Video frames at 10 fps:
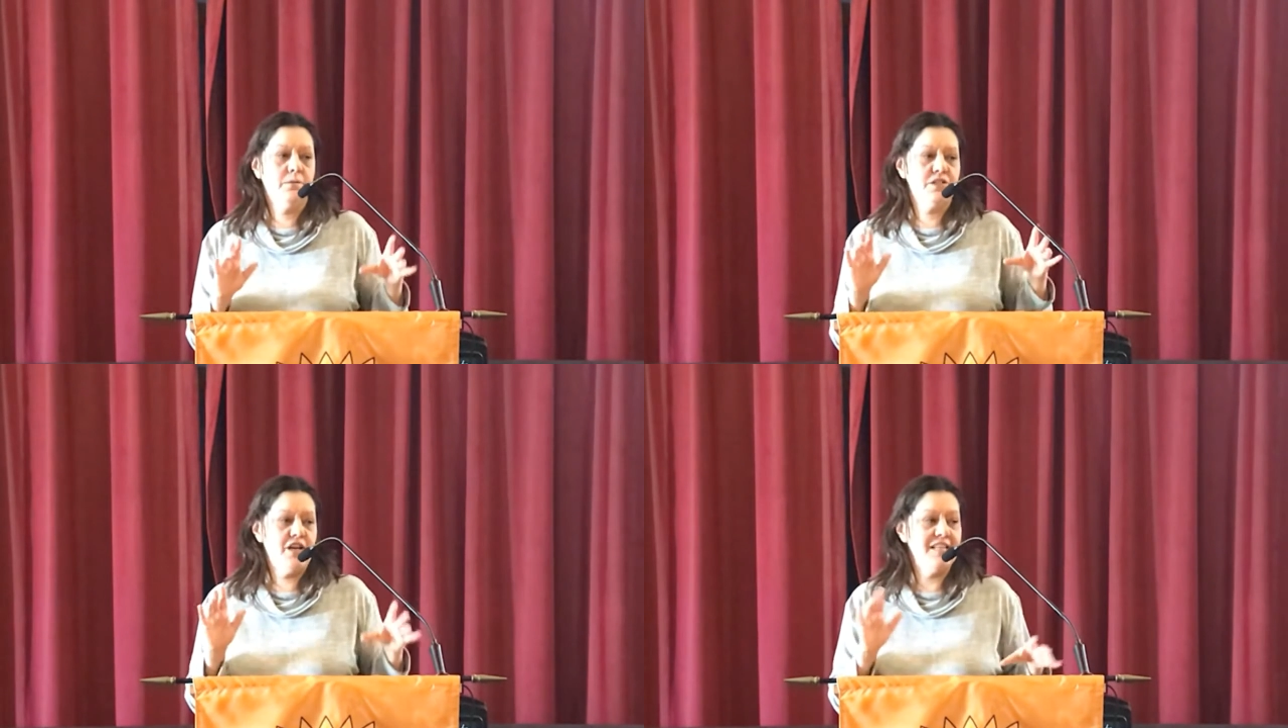
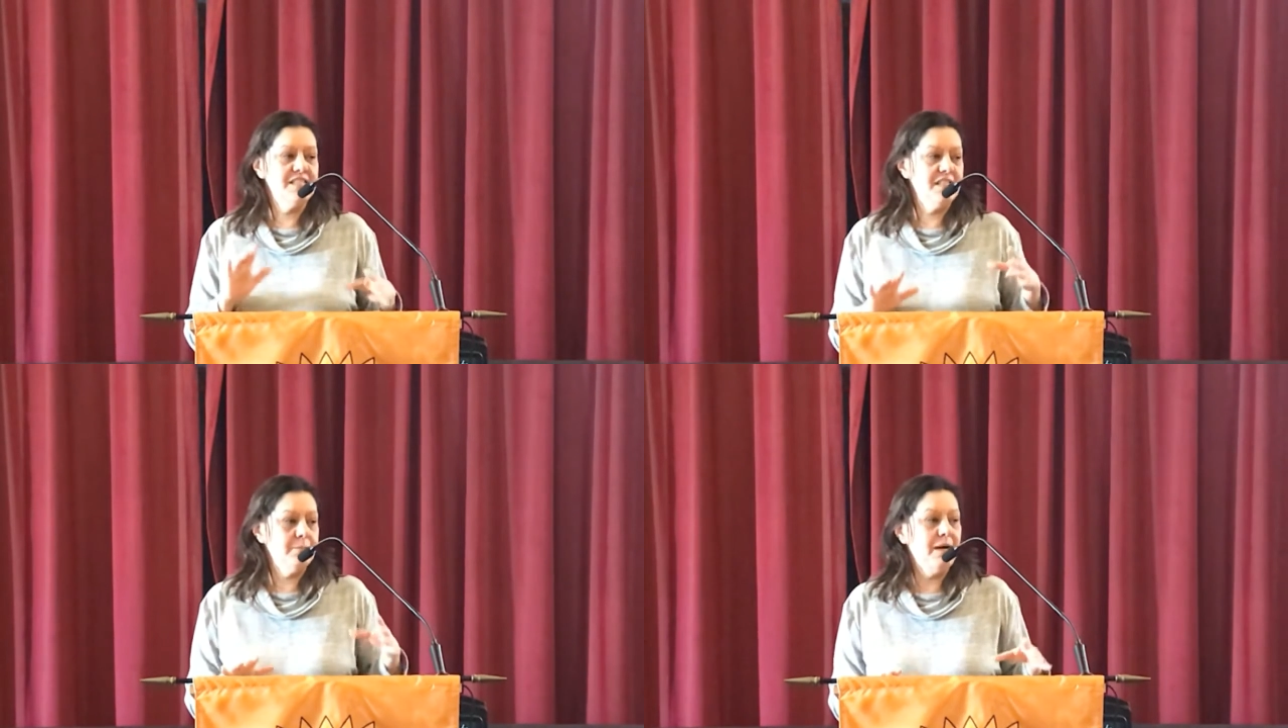which
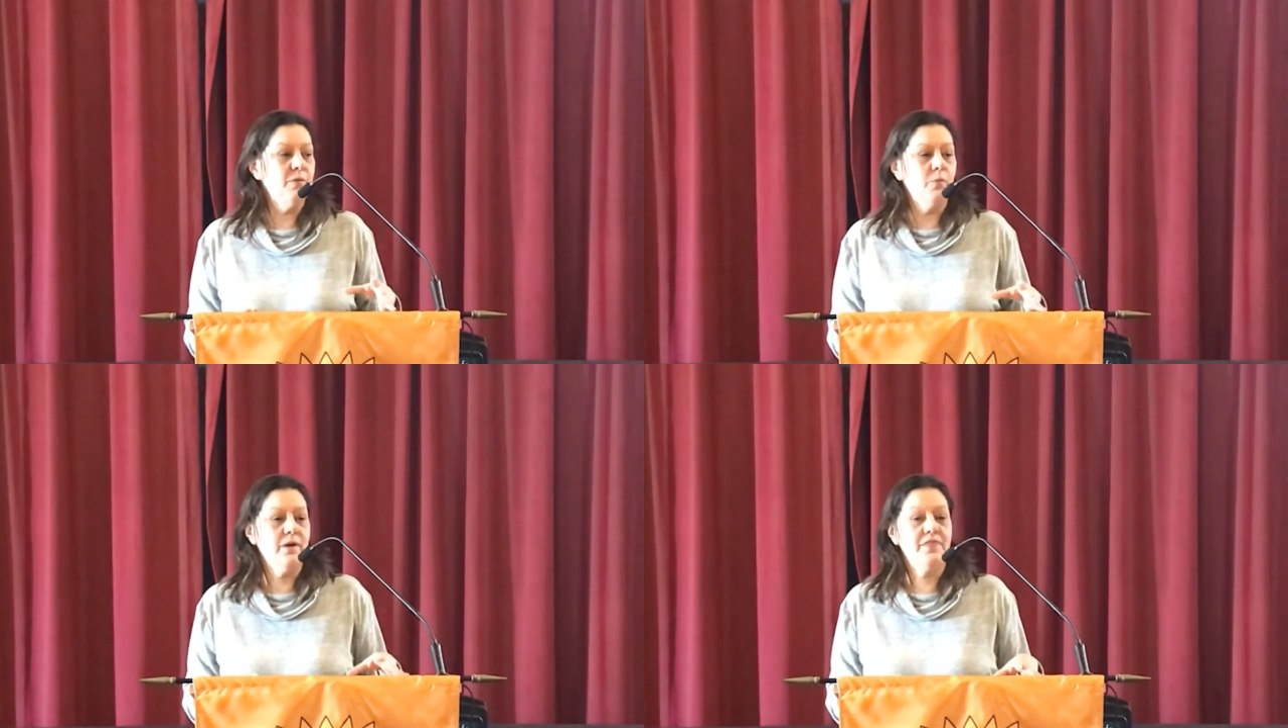ends at
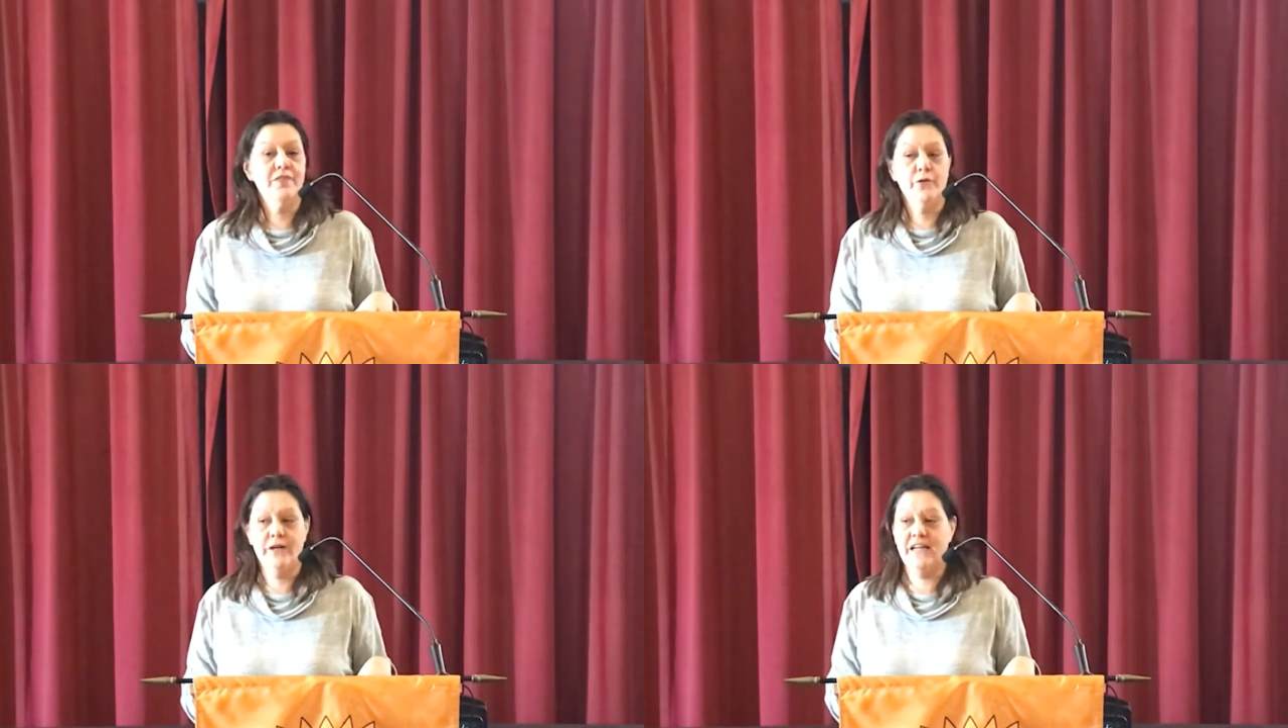about
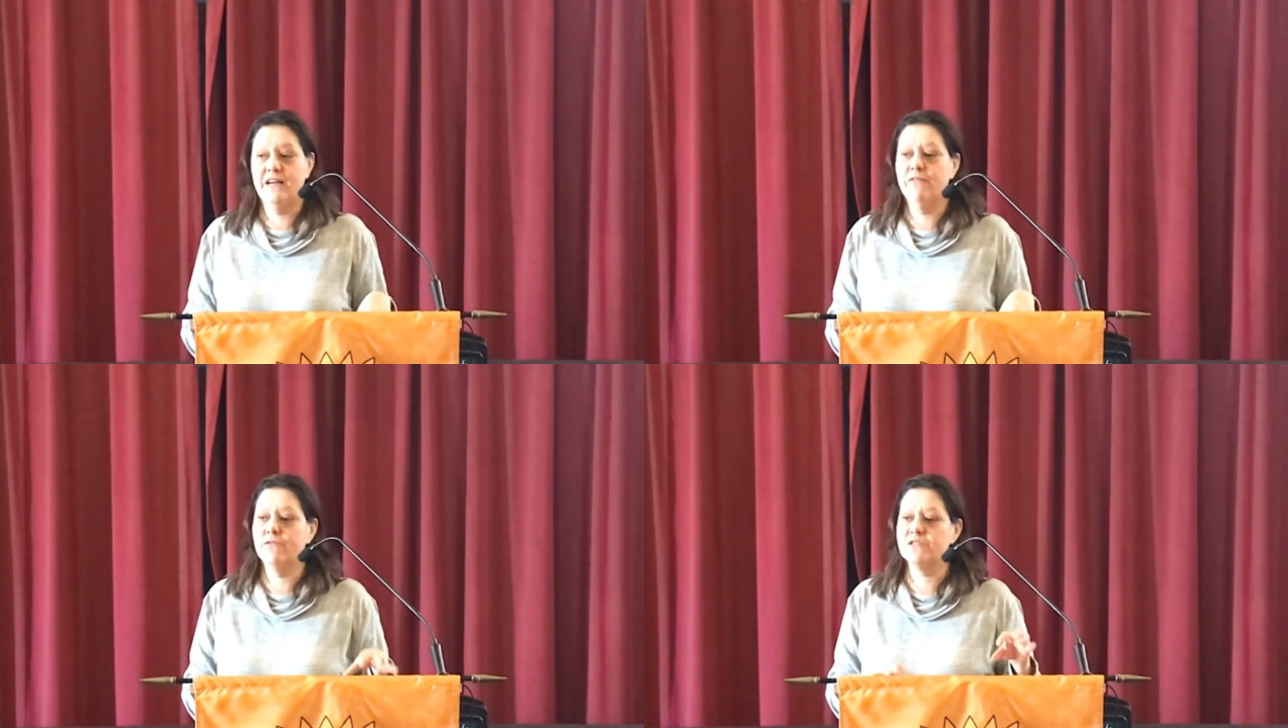
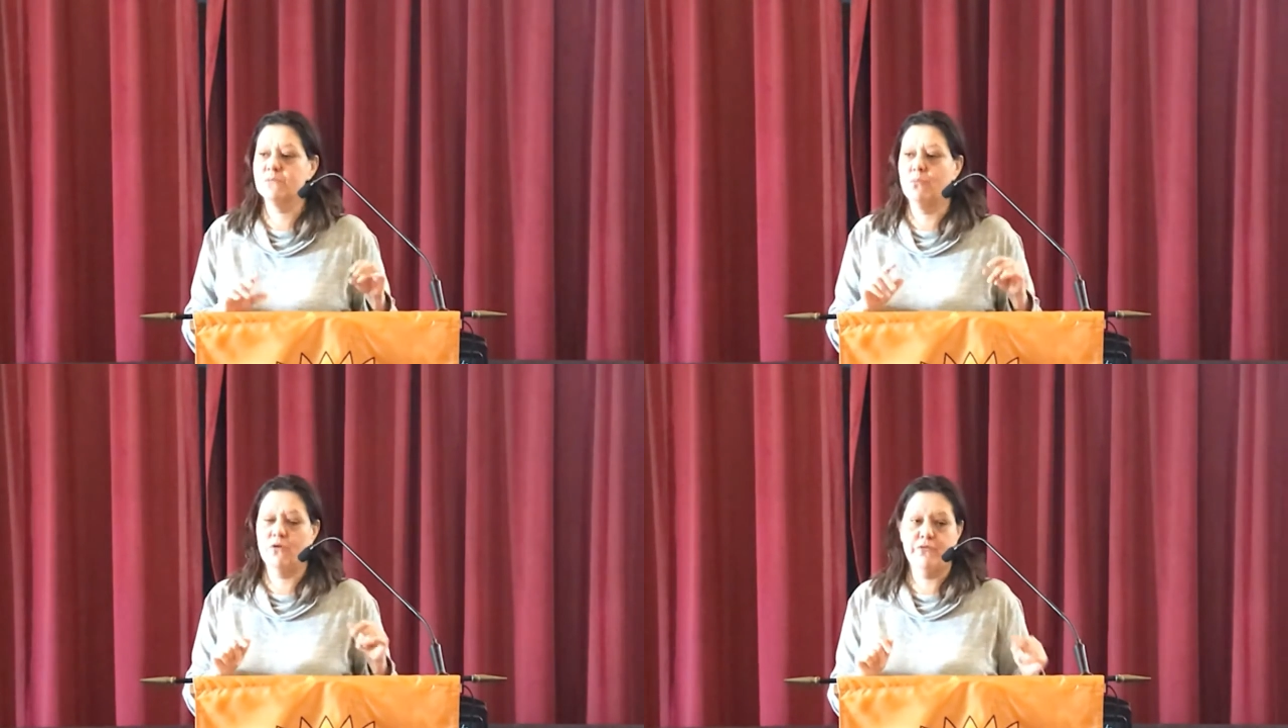1:30 for
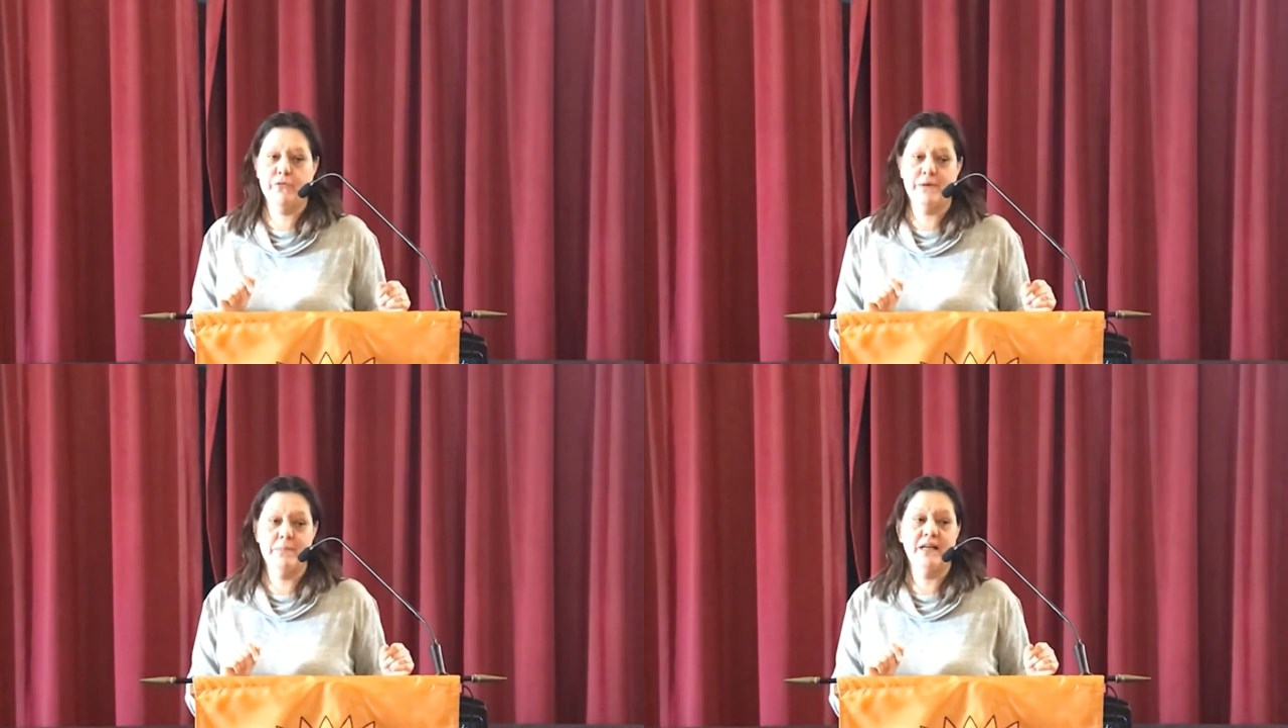some more
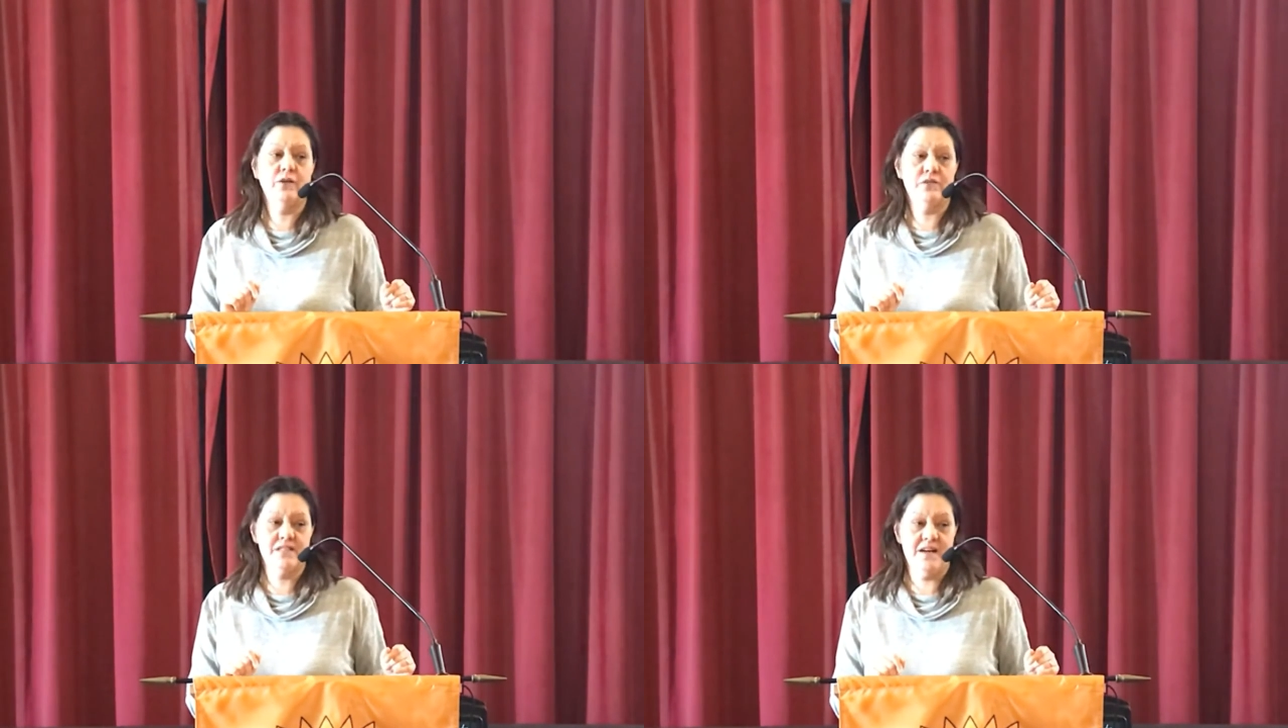free
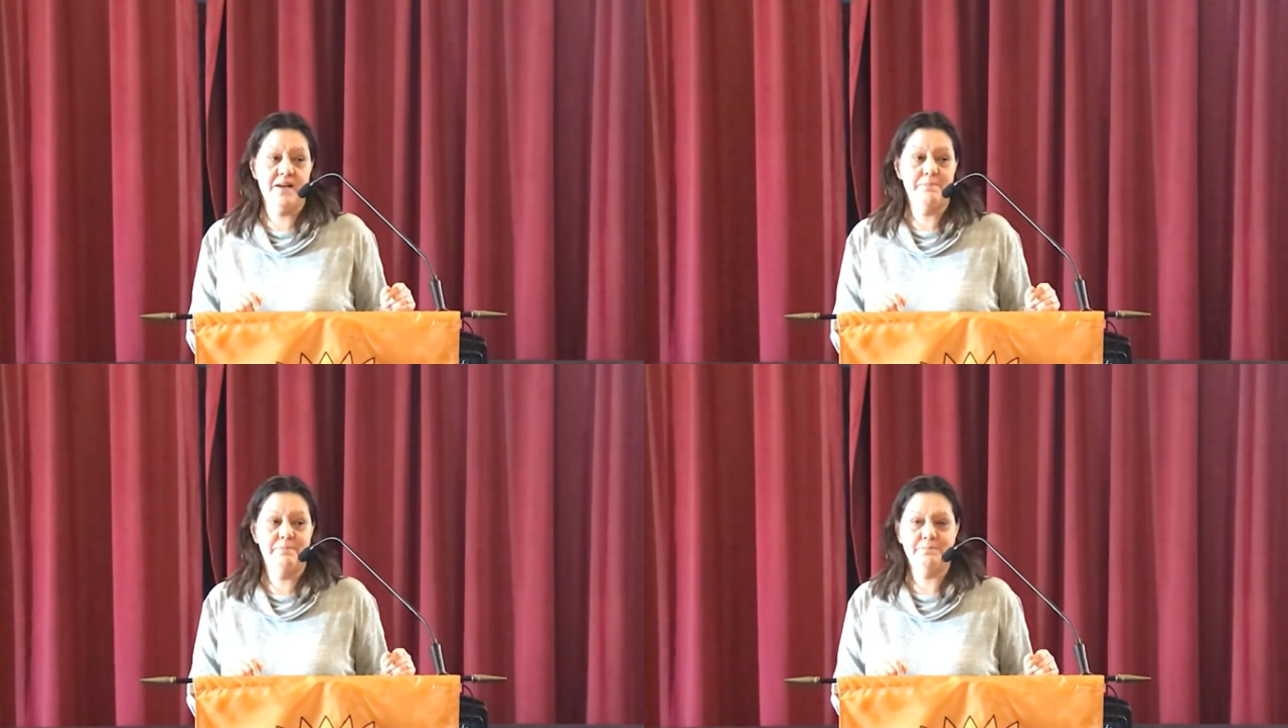mingle
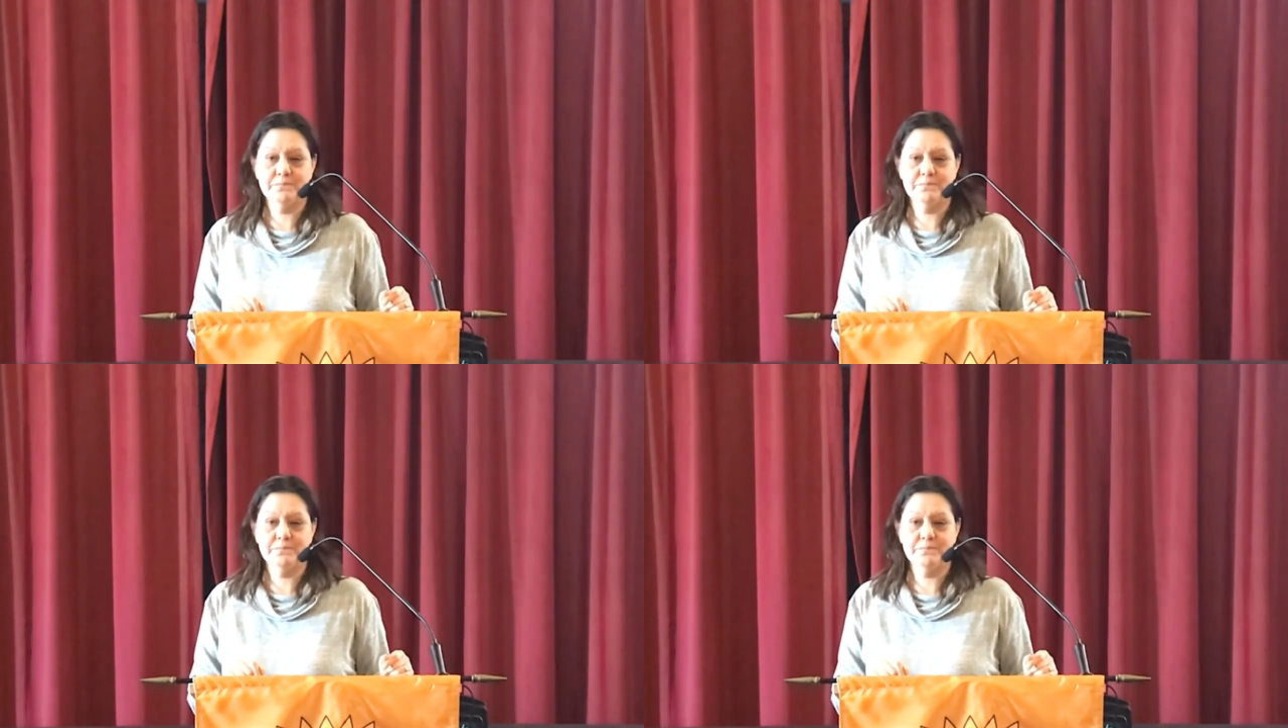time.